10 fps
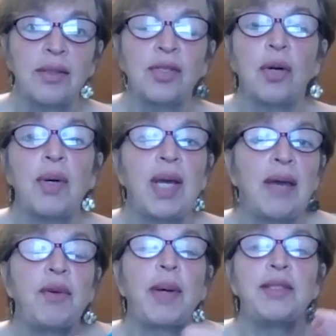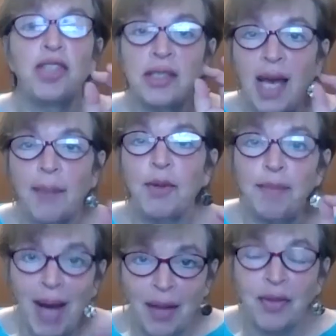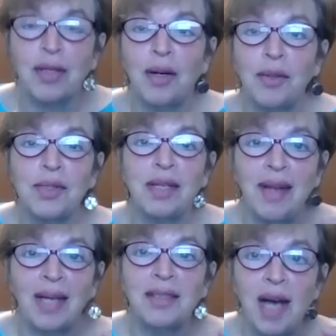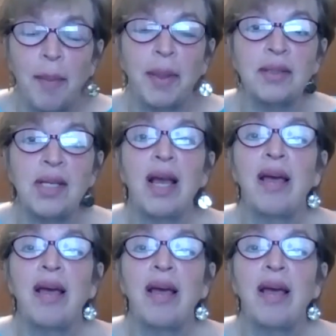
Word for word: So if you had just kept your mouth closed and not doubled,